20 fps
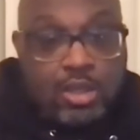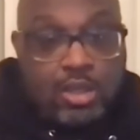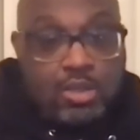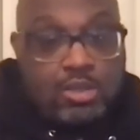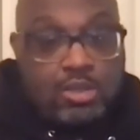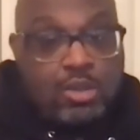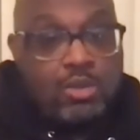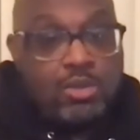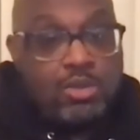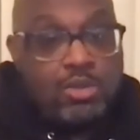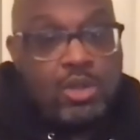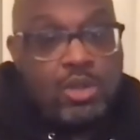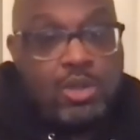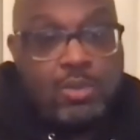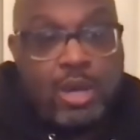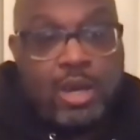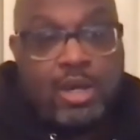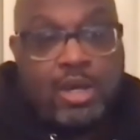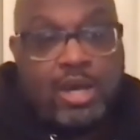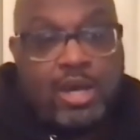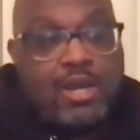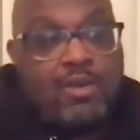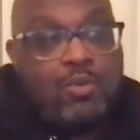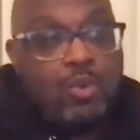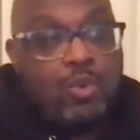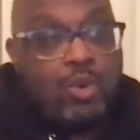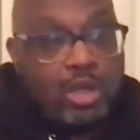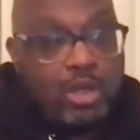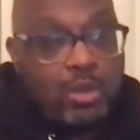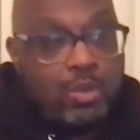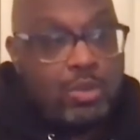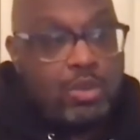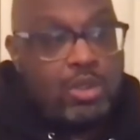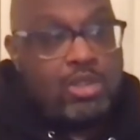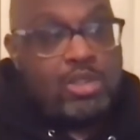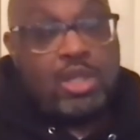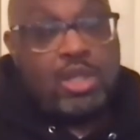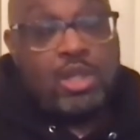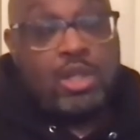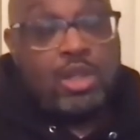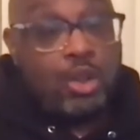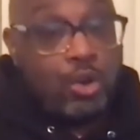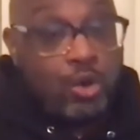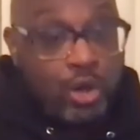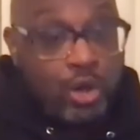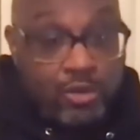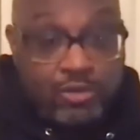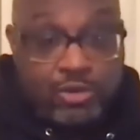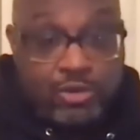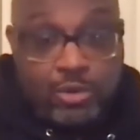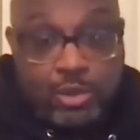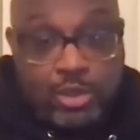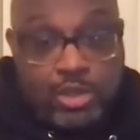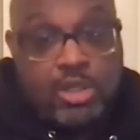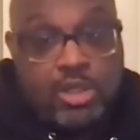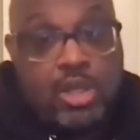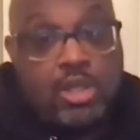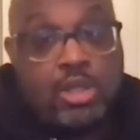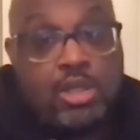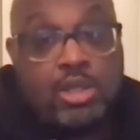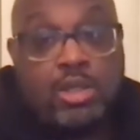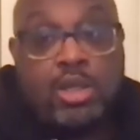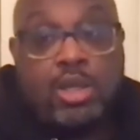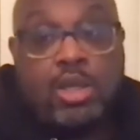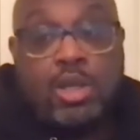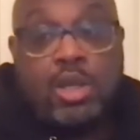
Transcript: So it's all about kind of working with each other, learning from each other.